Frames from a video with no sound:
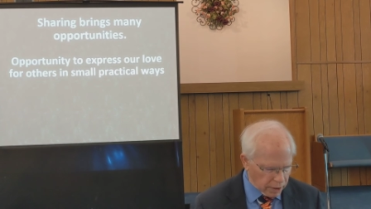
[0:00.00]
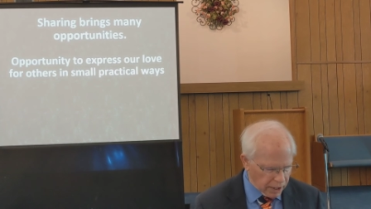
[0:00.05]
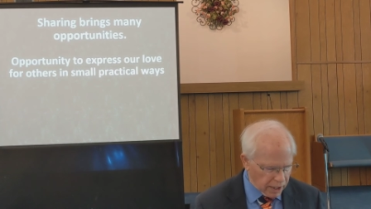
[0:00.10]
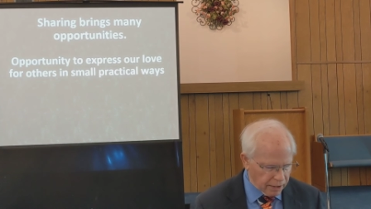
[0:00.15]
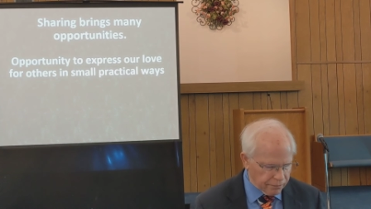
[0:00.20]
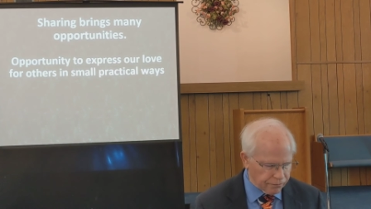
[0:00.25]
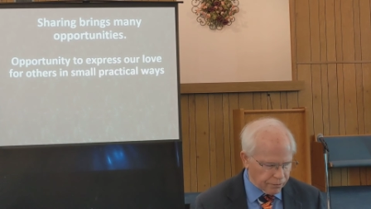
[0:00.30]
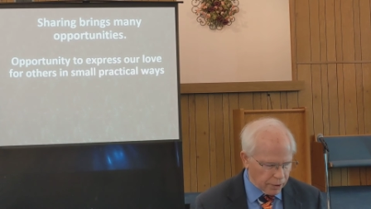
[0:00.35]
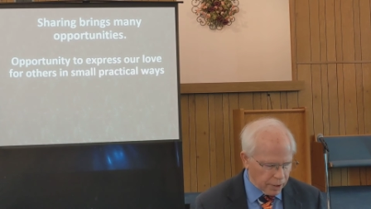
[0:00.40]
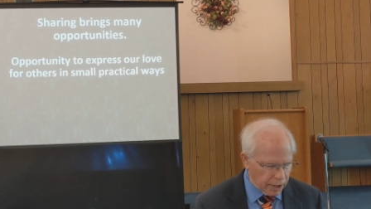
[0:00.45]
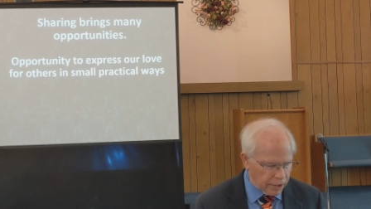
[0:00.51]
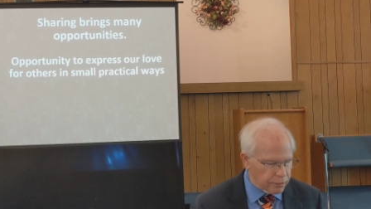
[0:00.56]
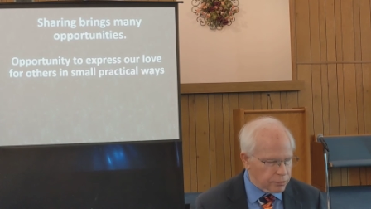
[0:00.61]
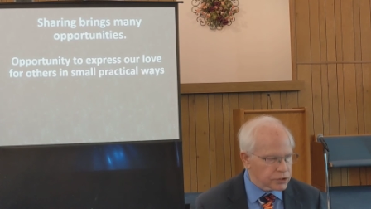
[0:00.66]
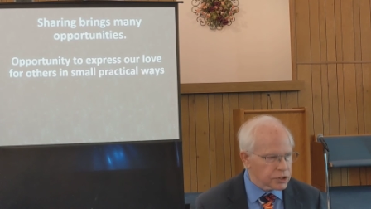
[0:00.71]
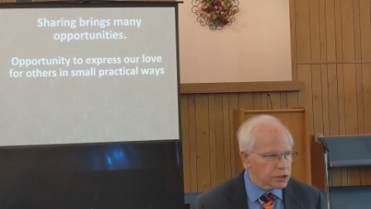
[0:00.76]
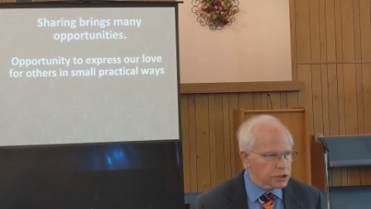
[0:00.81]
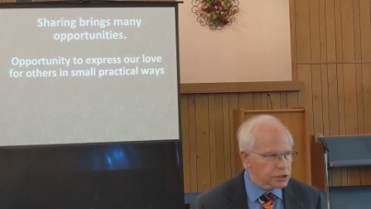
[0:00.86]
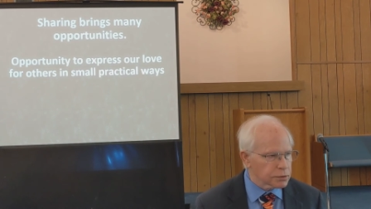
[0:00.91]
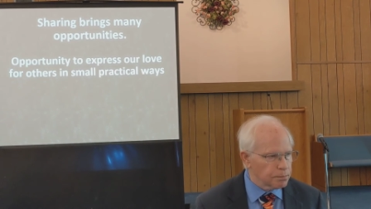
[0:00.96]
love for
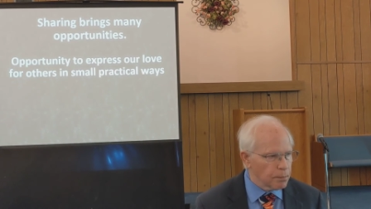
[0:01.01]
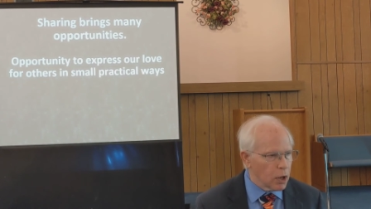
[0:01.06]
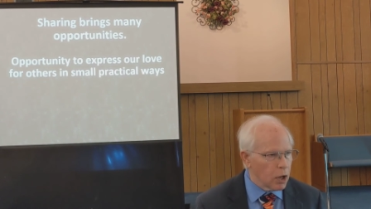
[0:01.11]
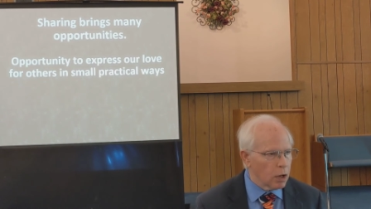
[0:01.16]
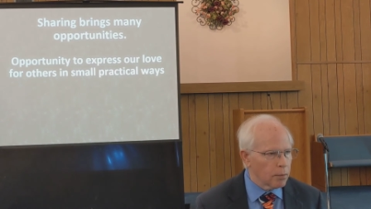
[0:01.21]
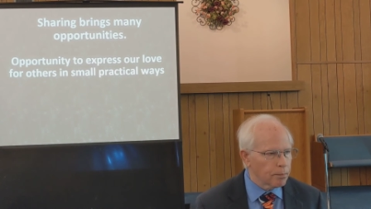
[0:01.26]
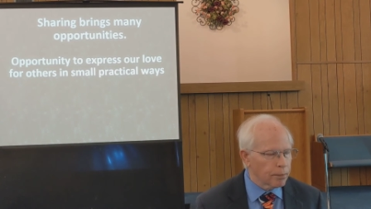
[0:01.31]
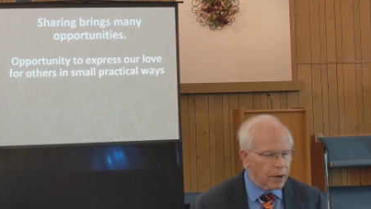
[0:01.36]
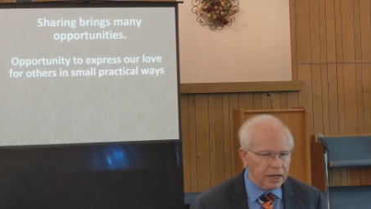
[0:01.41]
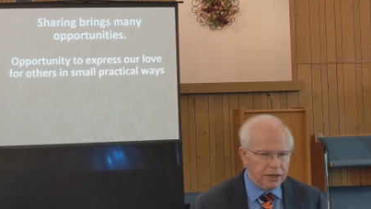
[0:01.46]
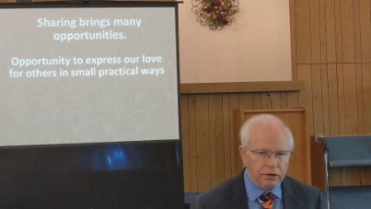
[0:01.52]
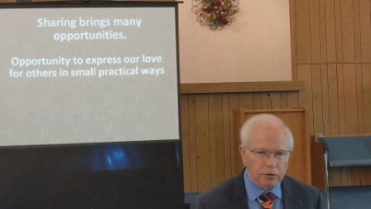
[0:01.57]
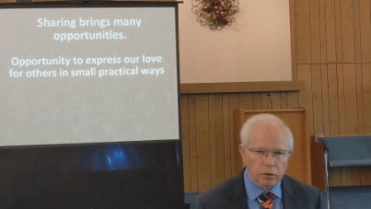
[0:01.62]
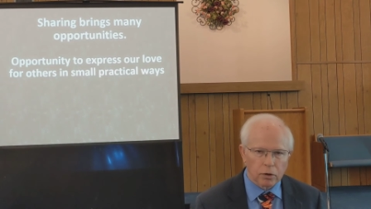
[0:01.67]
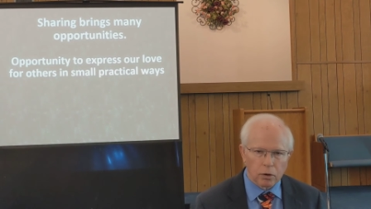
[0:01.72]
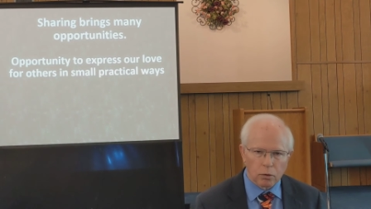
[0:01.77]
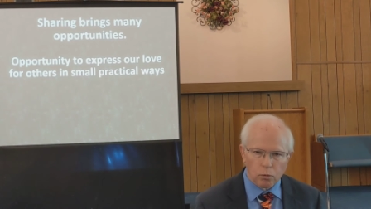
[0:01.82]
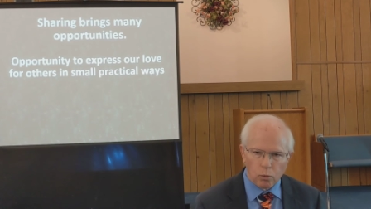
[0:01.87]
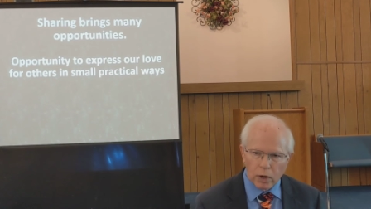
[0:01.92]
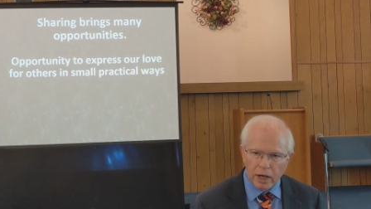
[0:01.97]
others in small,
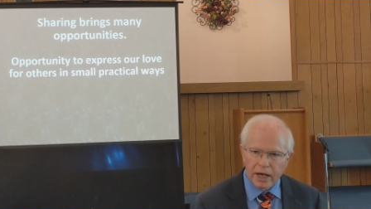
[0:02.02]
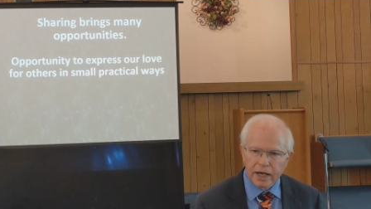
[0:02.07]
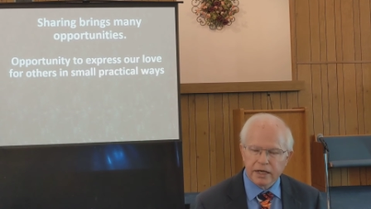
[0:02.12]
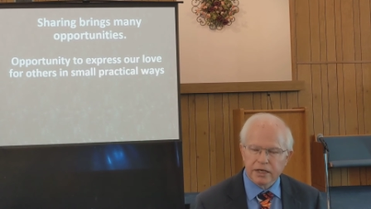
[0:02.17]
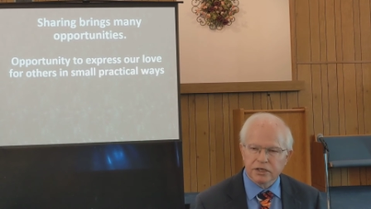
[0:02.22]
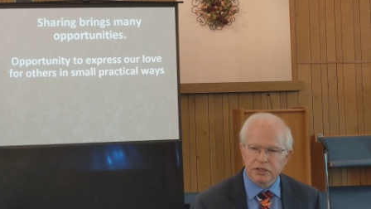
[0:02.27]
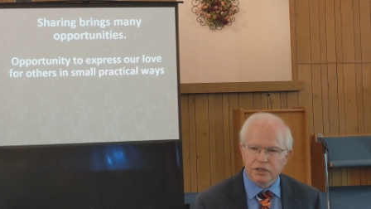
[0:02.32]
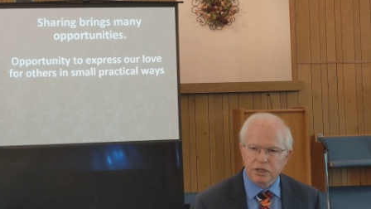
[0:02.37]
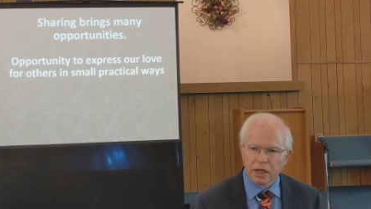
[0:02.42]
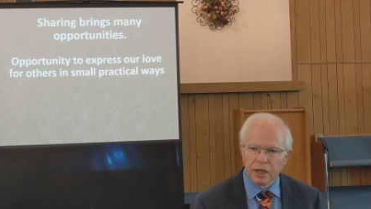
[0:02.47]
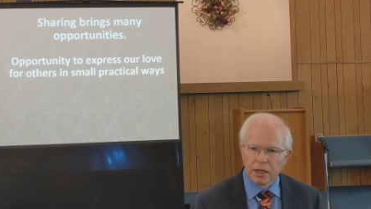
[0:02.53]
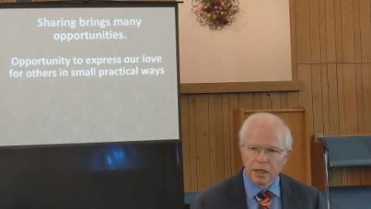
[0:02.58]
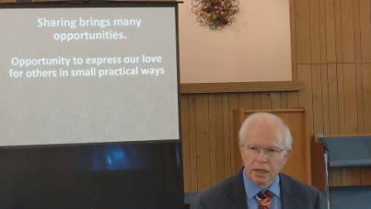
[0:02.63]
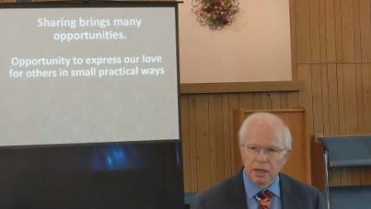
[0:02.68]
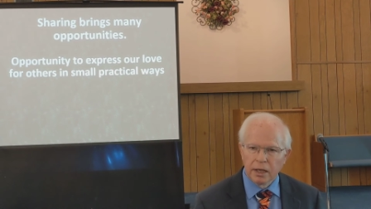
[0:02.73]
practical ways,